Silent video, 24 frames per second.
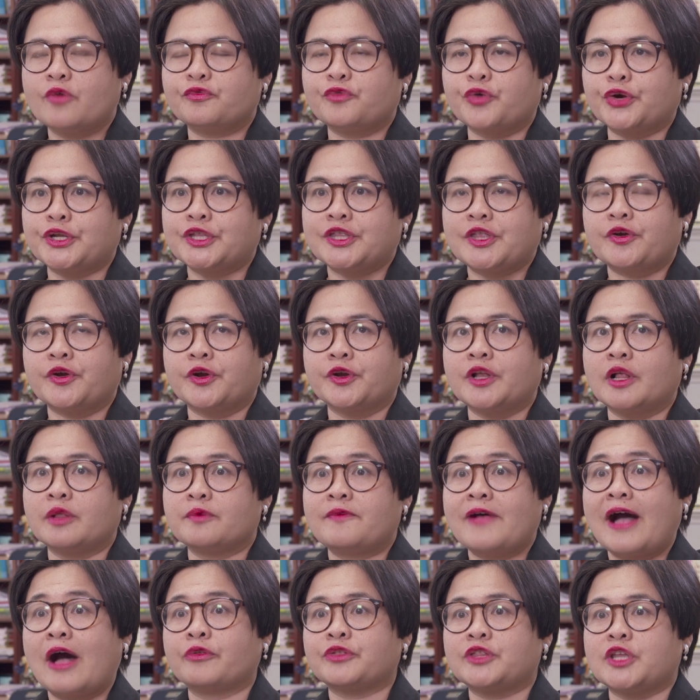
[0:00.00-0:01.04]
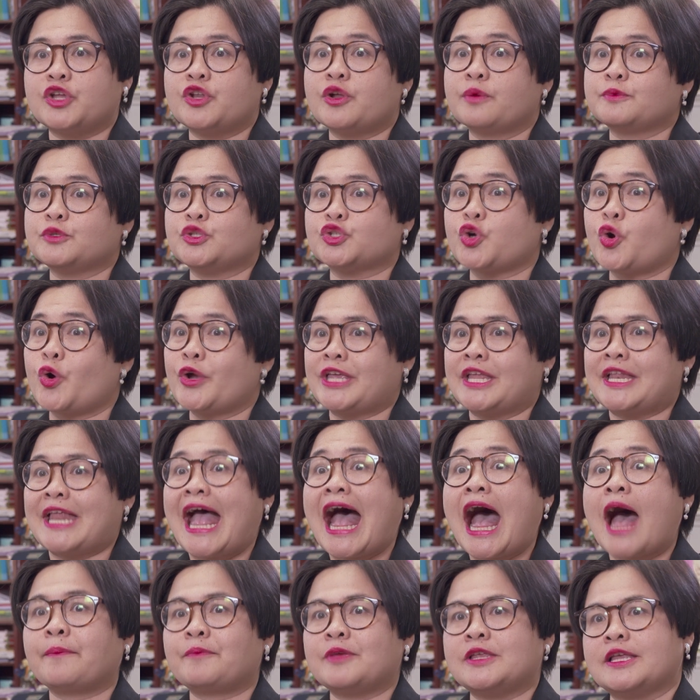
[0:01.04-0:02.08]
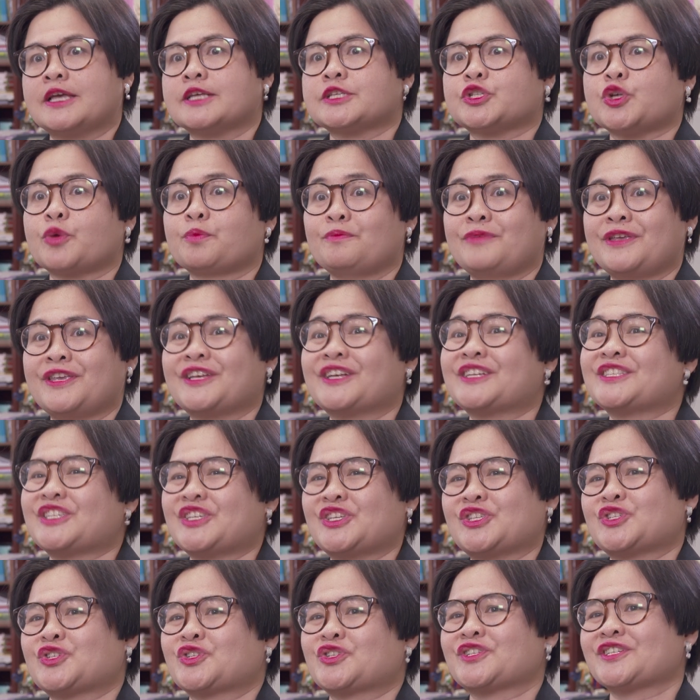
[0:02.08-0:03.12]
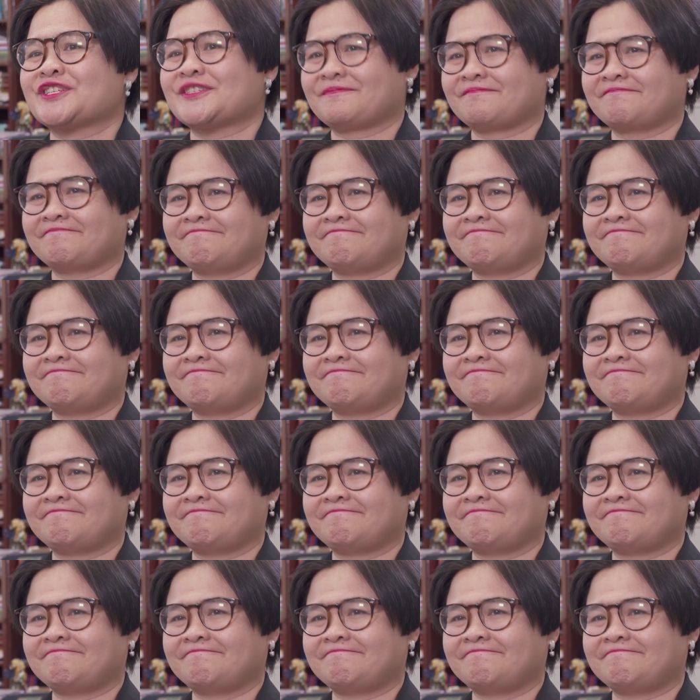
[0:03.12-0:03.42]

for eternal fountain of joy and happiness of being a teacher